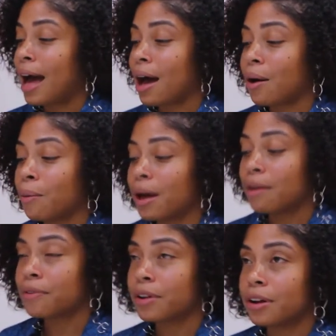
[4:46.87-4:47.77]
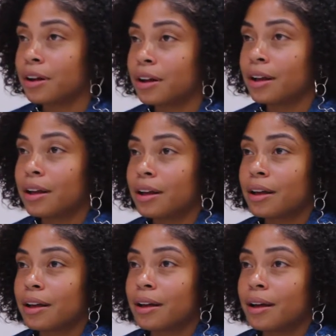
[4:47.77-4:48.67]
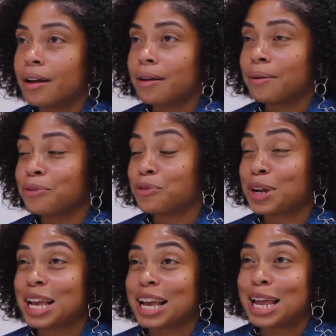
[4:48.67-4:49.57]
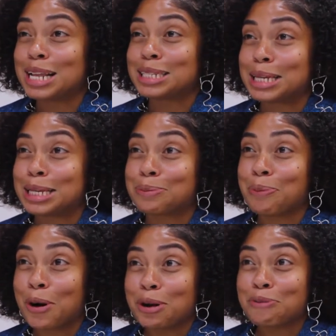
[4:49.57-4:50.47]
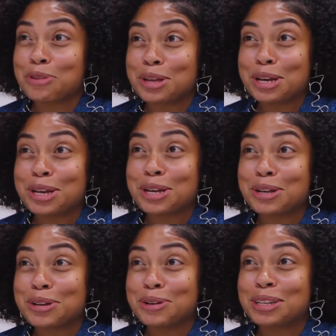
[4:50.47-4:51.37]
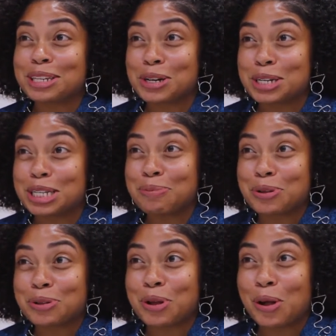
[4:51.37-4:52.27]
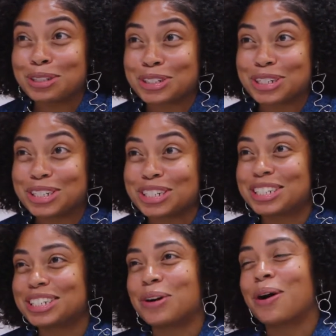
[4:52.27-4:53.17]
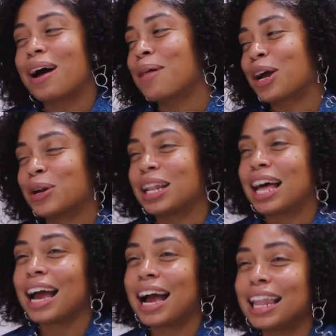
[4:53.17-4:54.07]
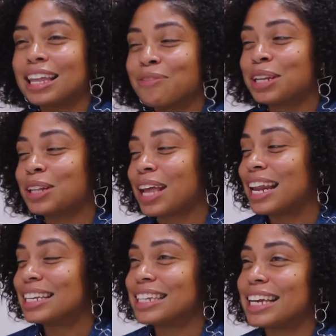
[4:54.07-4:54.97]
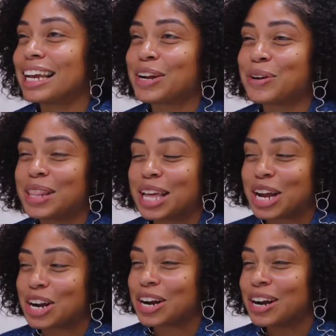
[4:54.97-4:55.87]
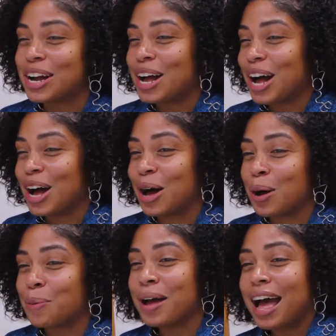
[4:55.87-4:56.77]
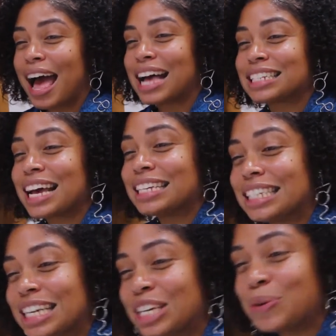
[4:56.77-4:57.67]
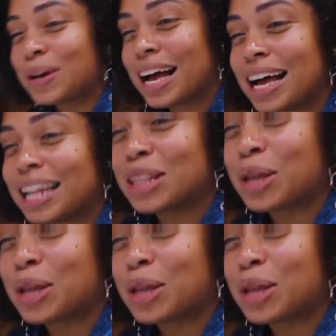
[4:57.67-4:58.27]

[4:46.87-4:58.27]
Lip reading: However, drinking Hennessy is a part of the stereotypical culture. Yeah. So I'm not going to lie. I love a little Hennessy here and there. As I see you got